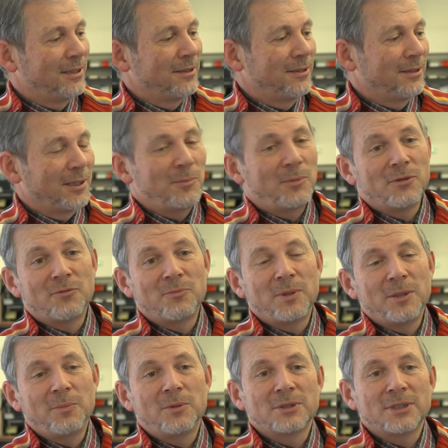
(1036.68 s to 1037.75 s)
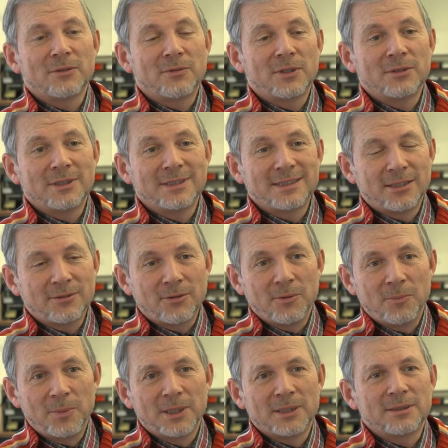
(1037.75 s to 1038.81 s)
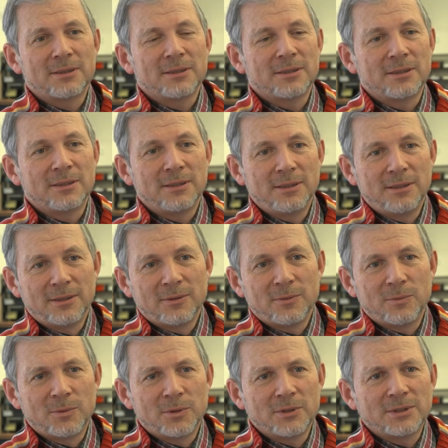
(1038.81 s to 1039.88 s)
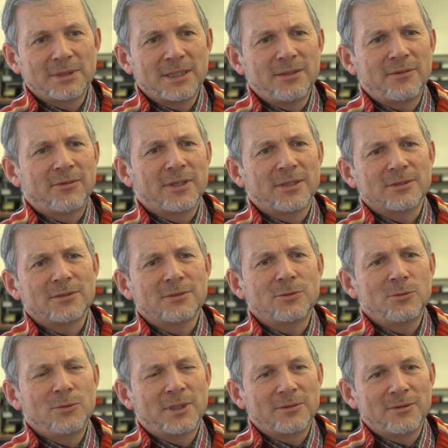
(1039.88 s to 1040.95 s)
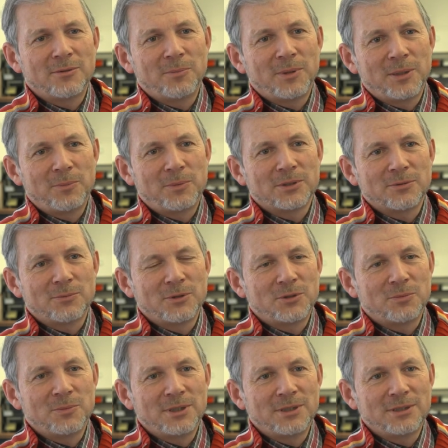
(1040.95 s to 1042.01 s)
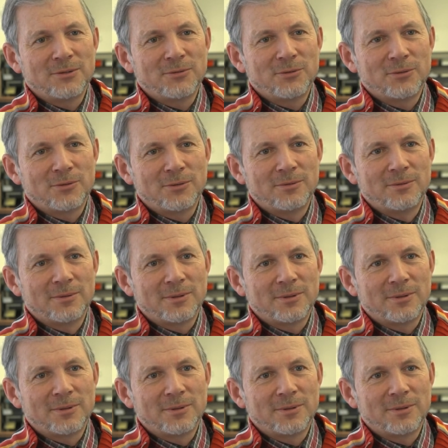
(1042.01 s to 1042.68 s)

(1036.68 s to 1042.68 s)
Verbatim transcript: The number of papers I found in Centralblatt uh, was eight thousand two hundred papers, which means if you uh,